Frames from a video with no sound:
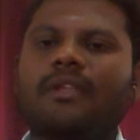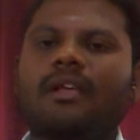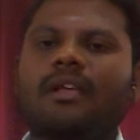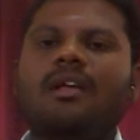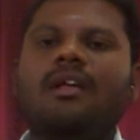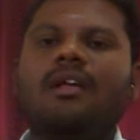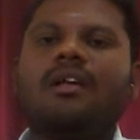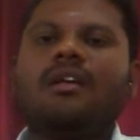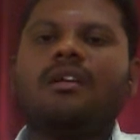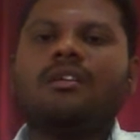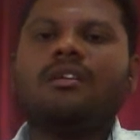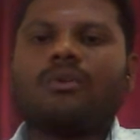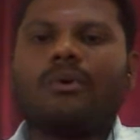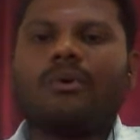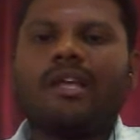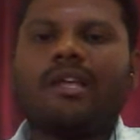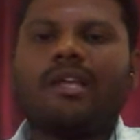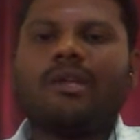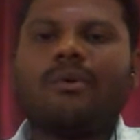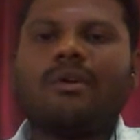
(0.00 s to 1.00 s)
So
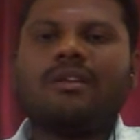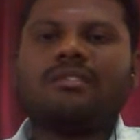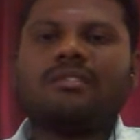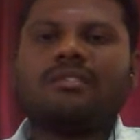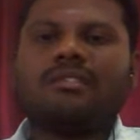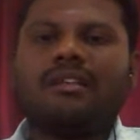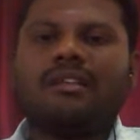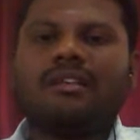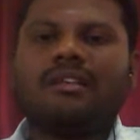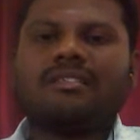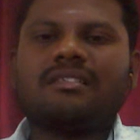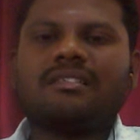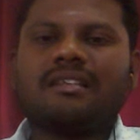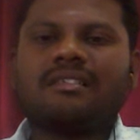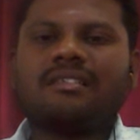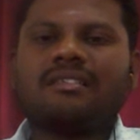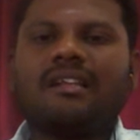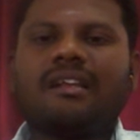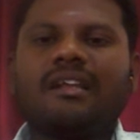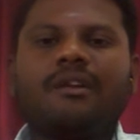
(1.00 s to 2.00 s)
likewise, it is
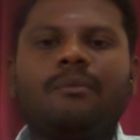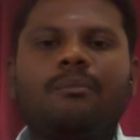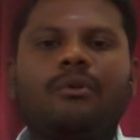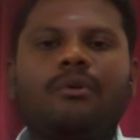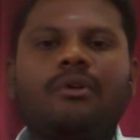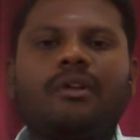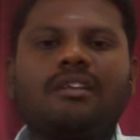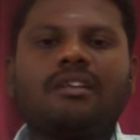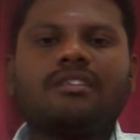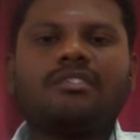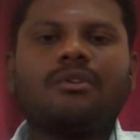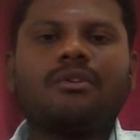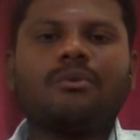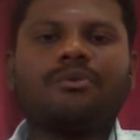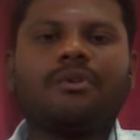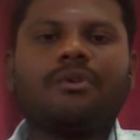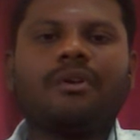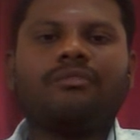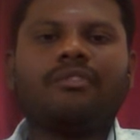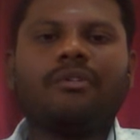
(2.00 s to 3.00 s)
necessary input execution of
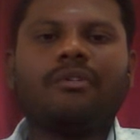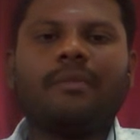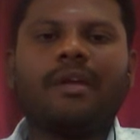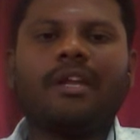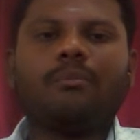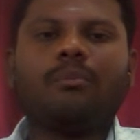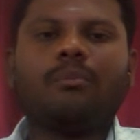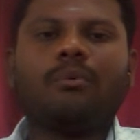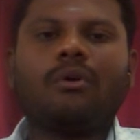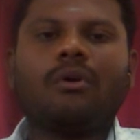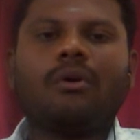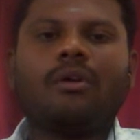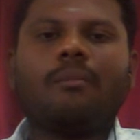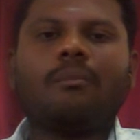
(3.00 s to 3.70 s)
the main program